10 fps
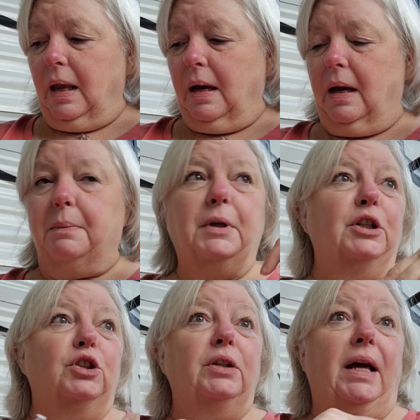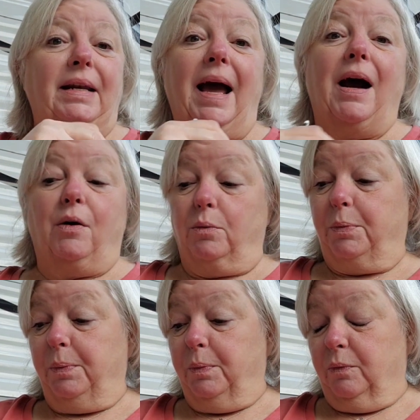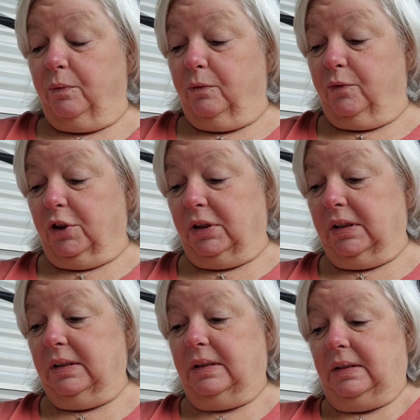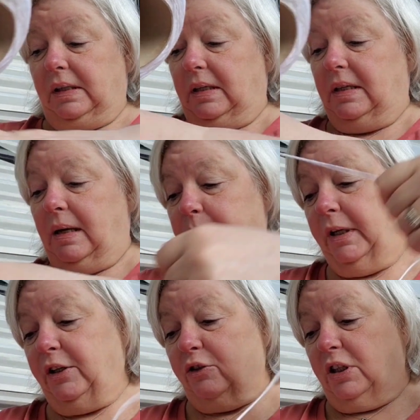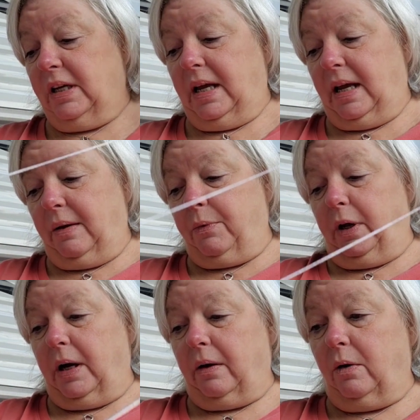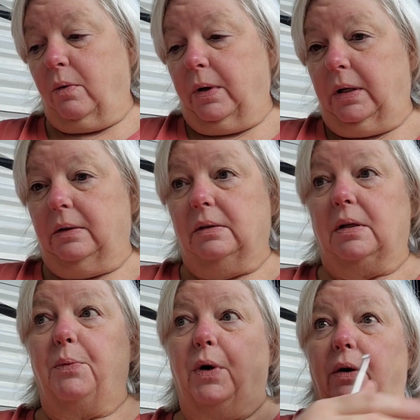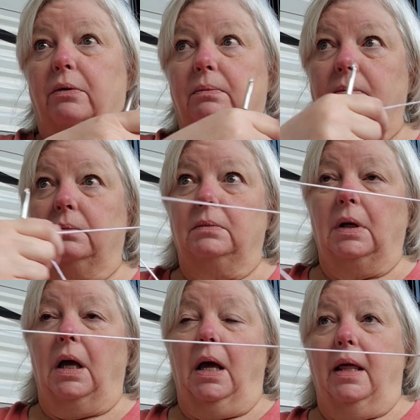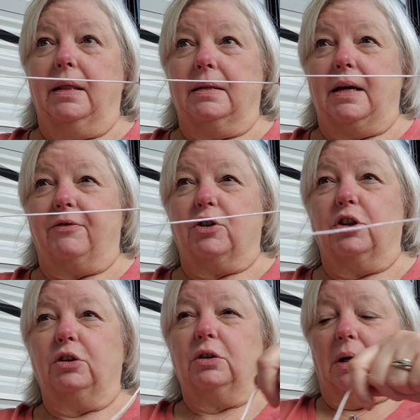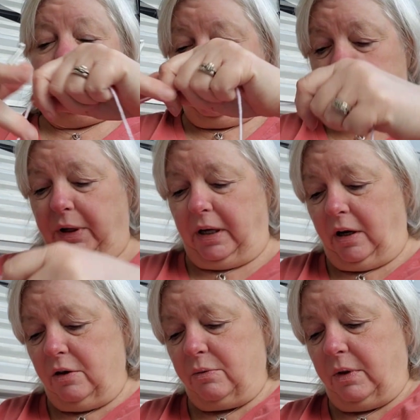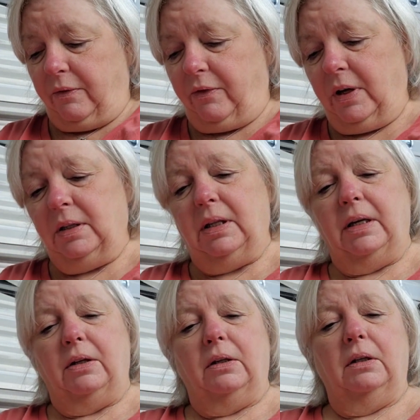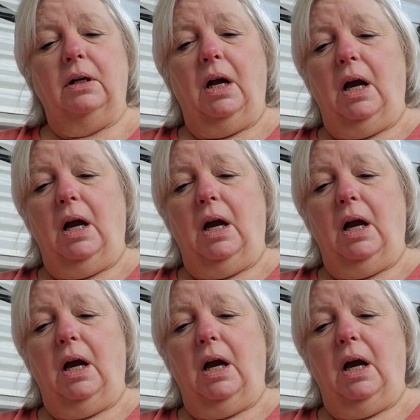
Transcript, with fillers: I'm going to do that now versus any time later today. We are going somewhere this afternoon. I'm going to play cards with a friend later.